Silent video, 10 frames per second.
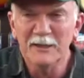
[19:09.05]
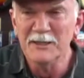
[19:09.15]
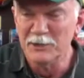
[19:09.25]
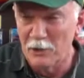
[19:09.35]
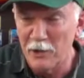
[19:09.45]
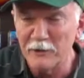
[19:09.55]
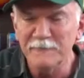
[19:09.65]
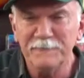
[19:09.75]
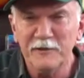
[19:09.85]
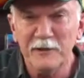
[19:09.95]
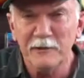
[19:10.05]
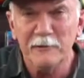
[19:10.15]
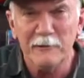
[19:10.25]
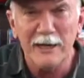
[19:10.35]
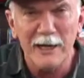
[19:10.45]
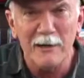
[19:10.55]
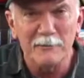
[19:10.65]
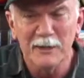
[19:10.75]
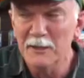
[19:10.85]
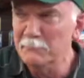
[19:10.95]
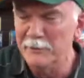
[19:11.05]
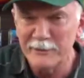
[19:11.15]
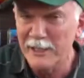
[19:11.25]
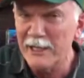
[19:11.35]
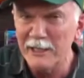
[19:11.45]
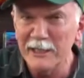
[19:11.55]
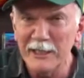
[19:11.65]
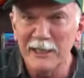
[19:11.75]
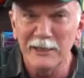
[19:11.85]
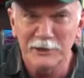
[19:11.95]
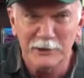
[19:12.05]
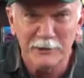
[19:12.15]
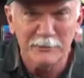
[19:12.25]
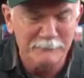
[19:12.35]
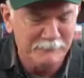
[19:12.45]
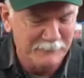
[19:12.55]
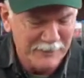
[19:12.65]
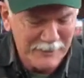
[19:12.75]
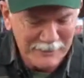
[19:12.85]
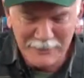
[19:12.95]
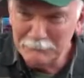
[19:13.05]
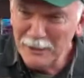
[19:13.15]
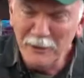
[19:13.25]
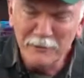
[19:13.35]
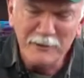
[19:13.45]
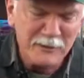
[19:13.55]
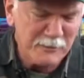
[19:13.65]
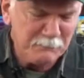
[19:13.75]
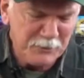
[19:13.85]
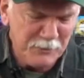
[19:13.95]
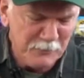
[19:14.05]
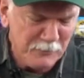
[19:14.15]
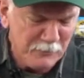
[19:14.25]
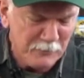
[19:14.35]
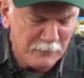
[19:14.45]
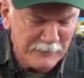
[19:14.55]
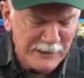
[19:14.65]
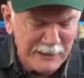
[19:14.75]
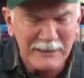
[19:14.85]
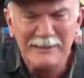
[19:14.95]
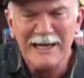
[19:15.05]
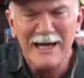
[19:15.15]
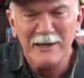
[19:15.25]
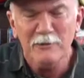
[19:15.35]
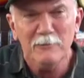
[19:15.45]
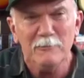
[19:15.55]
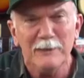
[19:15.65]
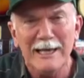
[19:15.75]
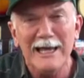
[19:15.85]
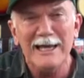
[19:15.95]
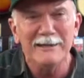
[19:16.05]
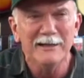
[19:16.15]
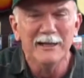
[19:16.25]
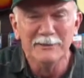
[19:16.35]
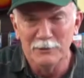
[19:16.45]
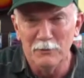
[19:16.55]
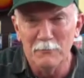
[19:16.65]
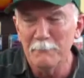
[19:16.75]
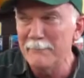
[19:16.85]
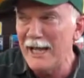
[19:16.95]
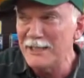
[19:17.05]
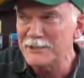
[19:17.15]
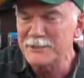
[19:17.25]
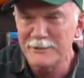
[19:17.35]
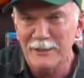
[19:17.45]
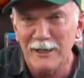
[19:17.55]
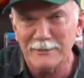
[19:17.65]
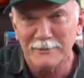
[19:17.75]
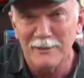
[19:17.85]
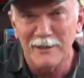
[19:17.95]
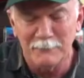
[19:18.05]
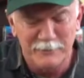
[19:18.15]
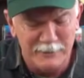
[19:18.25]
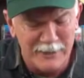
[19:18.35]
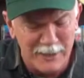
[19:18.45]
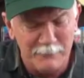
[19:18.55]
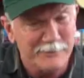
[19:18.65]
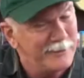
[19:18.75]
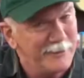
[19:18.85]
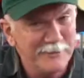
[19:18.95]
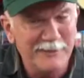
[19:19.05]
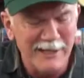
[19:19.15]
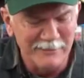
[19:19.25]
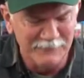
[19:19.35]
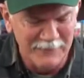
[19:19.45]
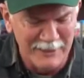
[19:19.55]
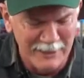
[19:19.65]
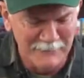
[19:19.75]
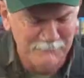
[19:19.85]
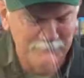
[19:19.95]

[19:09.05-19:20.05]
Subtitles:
It's hard to figure out, but I ain't dumb. I bought a computer and I got online. Told Match.com what I was trying to find.